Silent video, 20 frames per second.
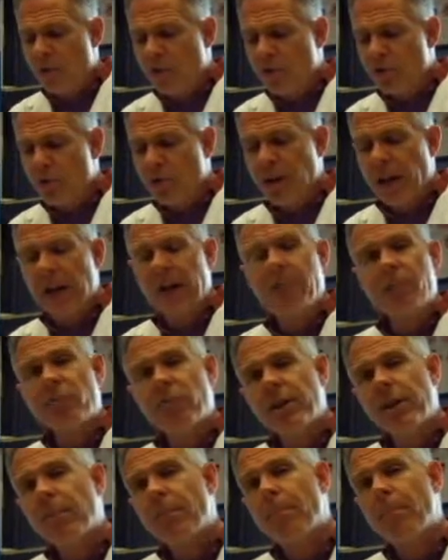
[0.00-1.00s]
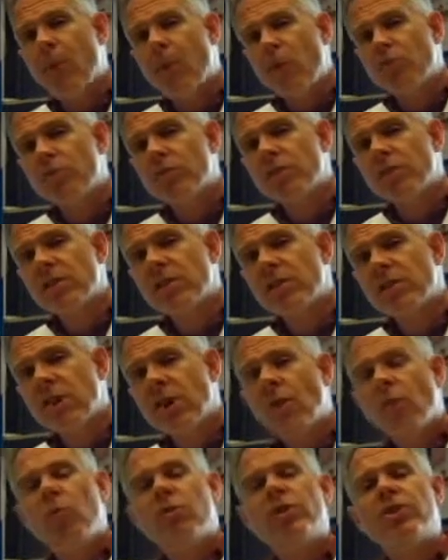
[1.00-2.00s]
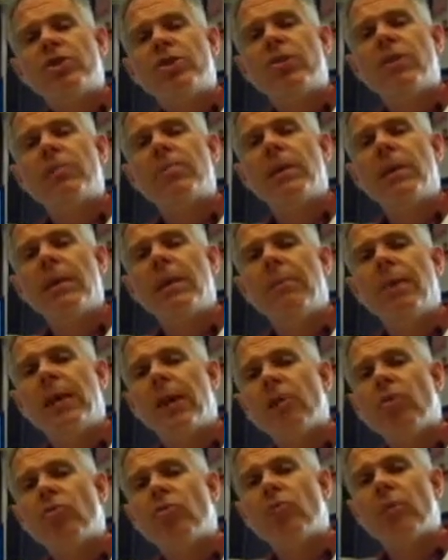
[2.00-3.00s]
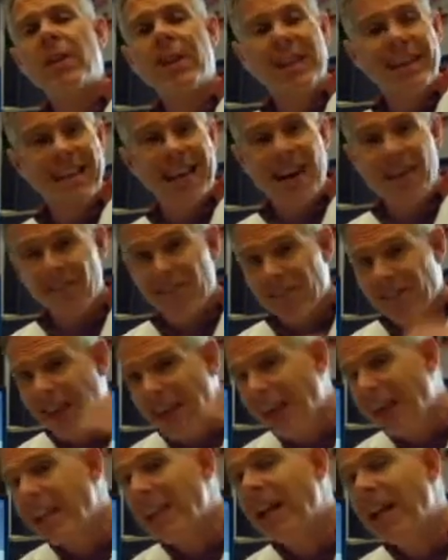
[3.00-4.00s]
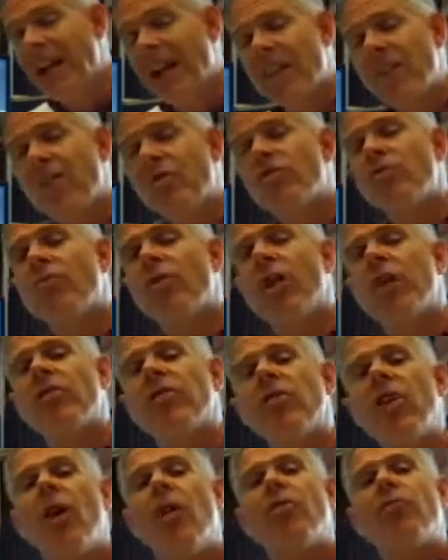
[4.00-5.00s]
we're doing a pre and post, we should be making sure that they haven't taken any of those drugs